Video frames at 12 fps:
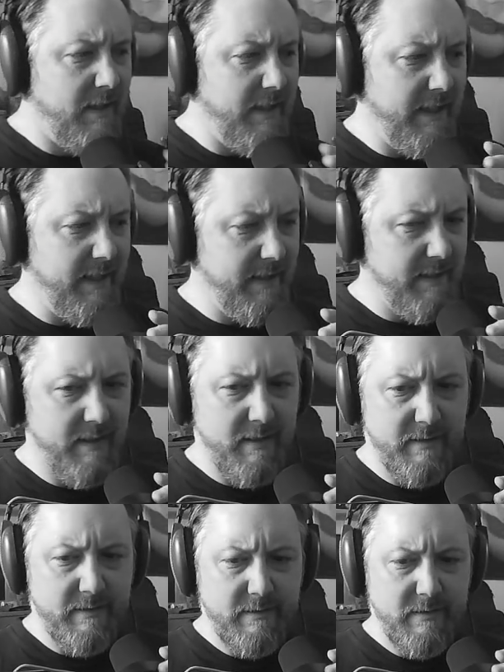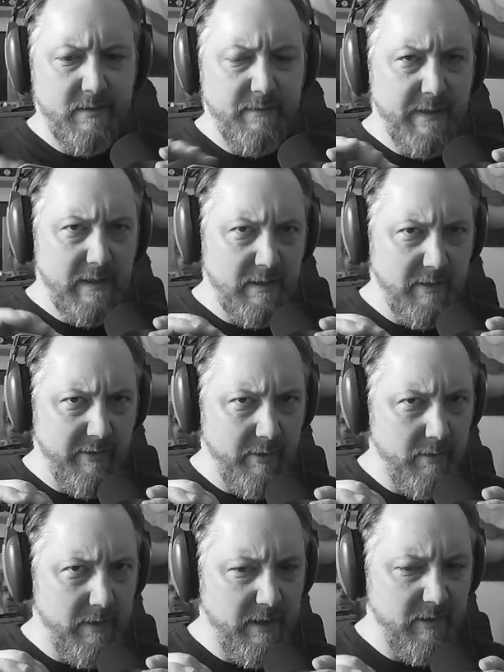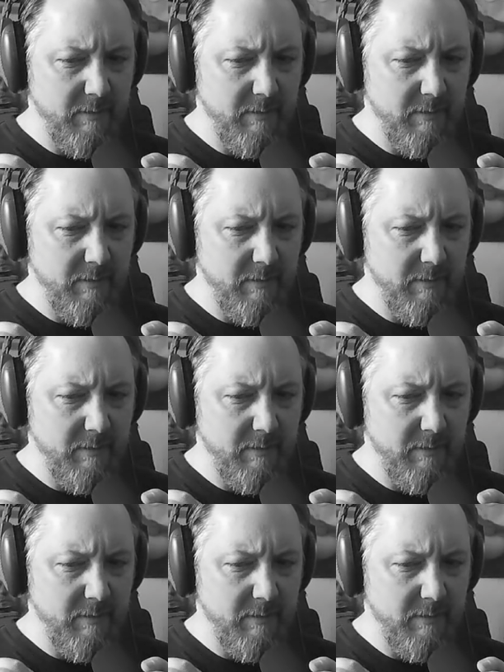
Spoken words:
And Falcon Sooner asked